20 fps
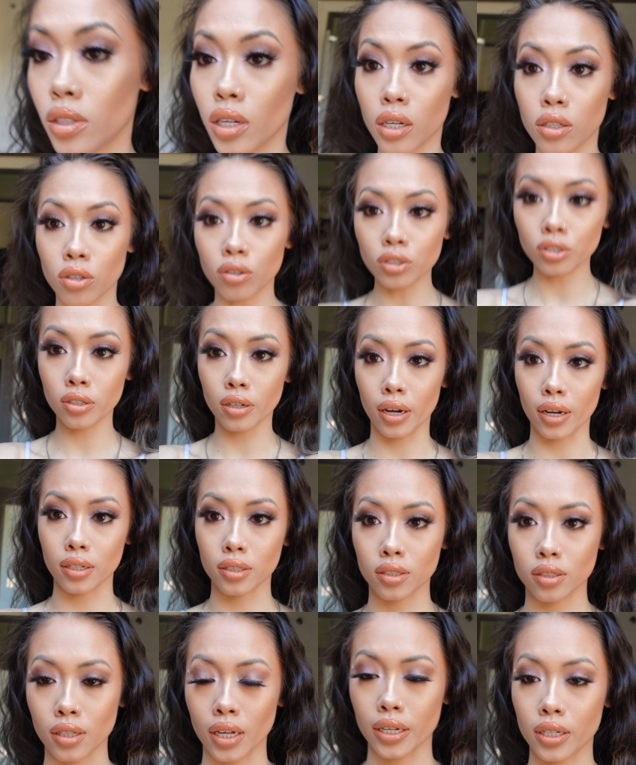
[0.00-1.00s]
I told you
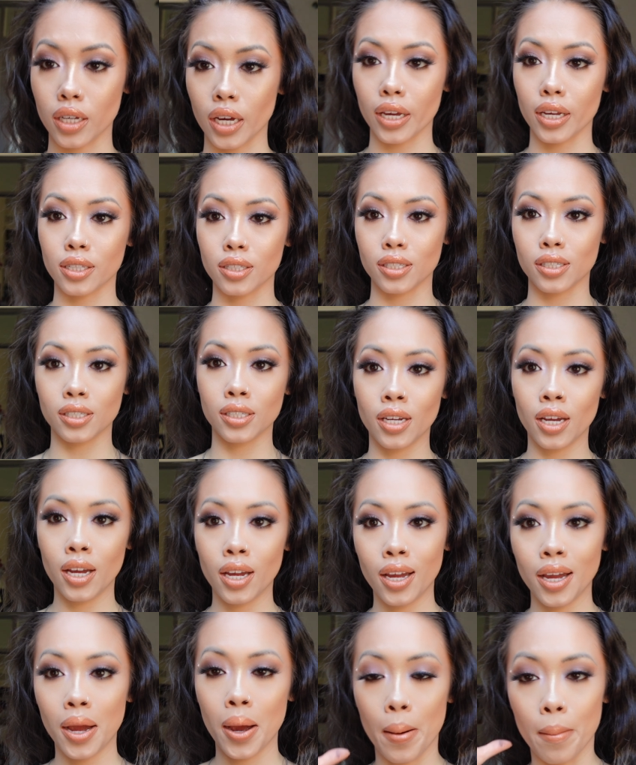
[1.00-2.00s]
guys, like, it's
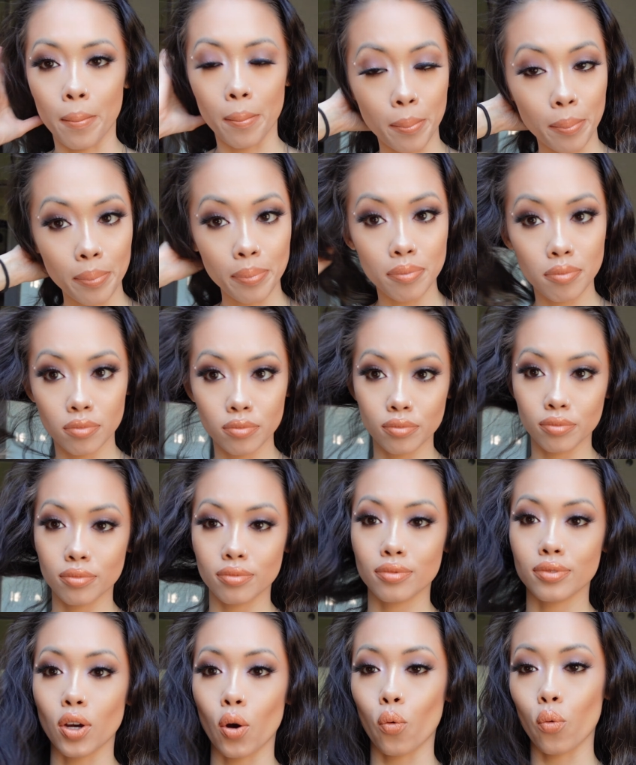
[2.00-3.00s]

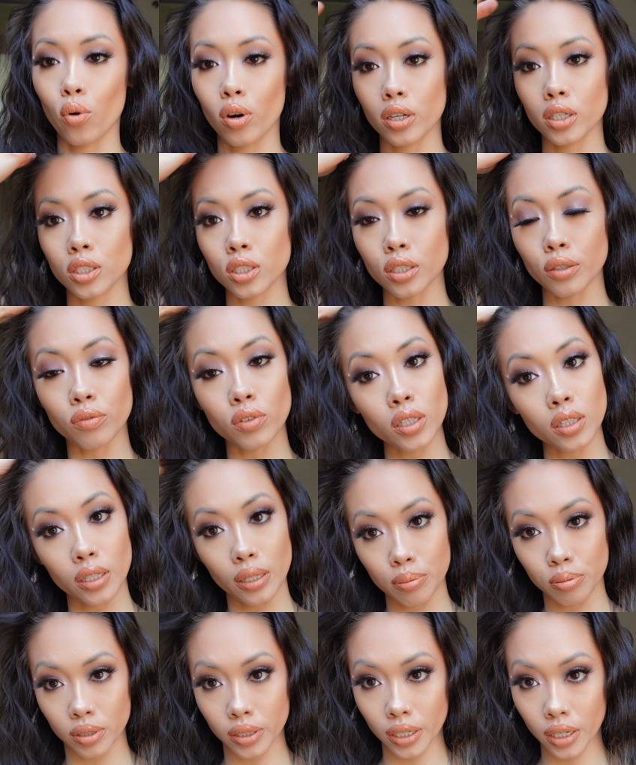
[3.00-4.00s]
the orange of the
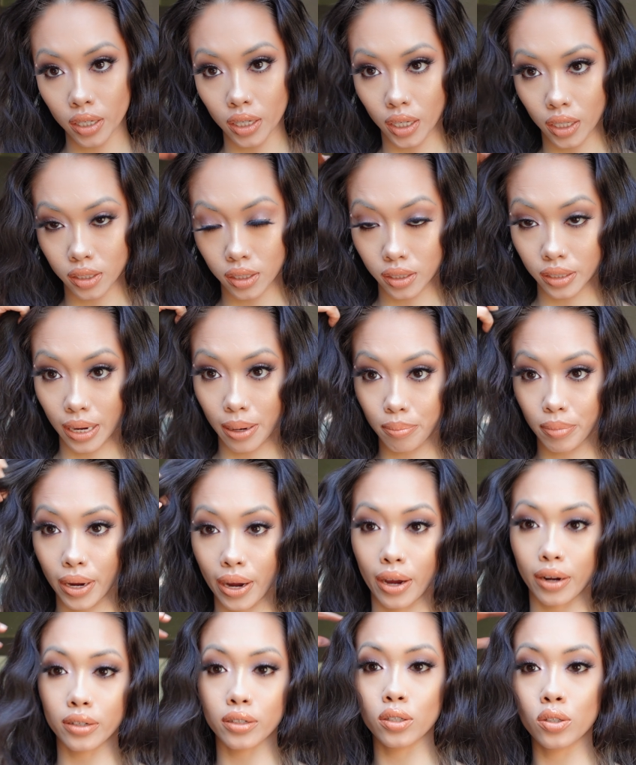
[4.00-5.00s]
lipstick isn't that
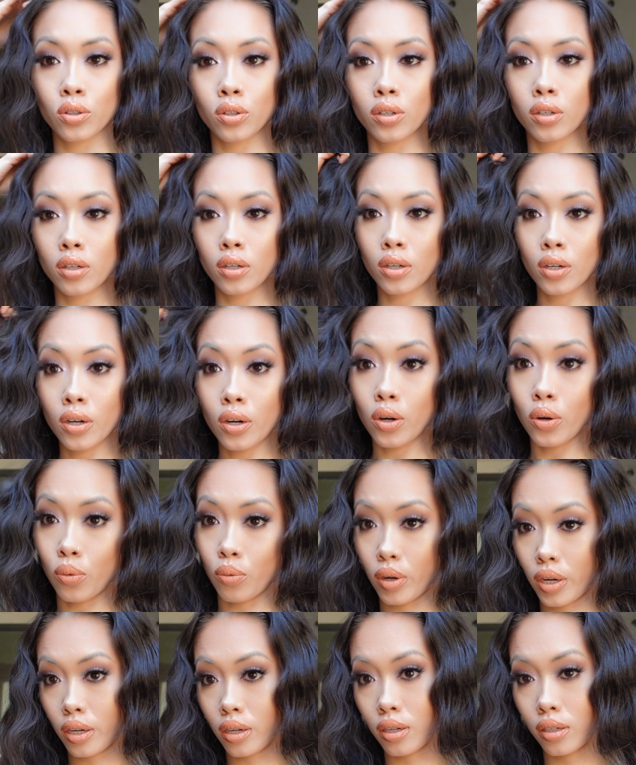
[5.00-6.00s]
bad
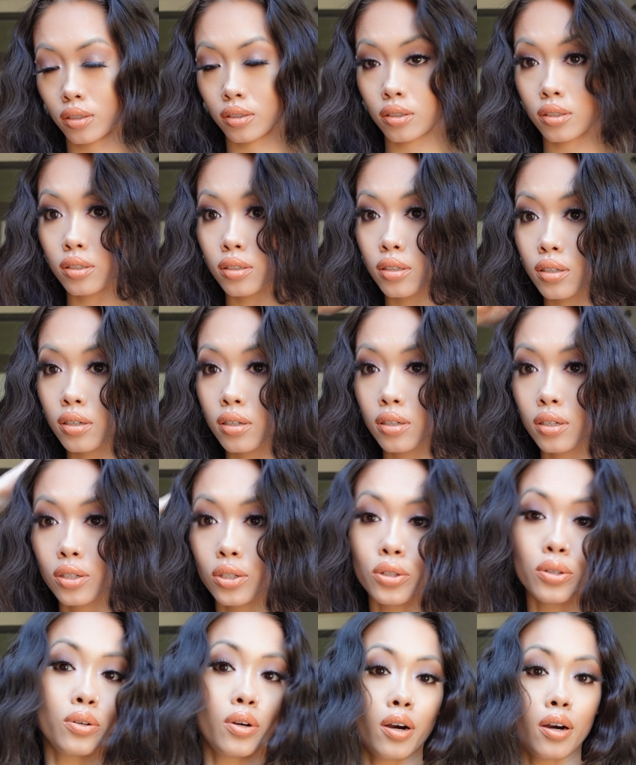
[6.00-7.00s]
when
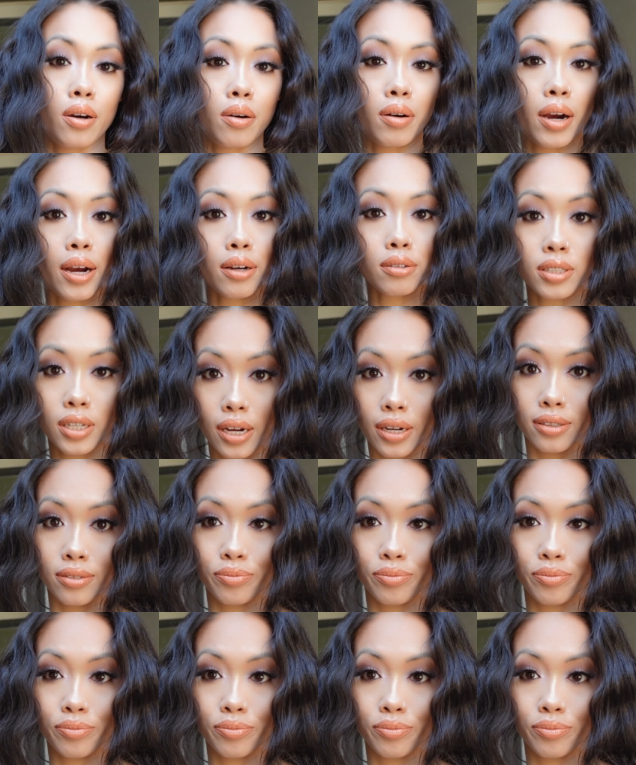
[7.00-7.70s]
you go outside.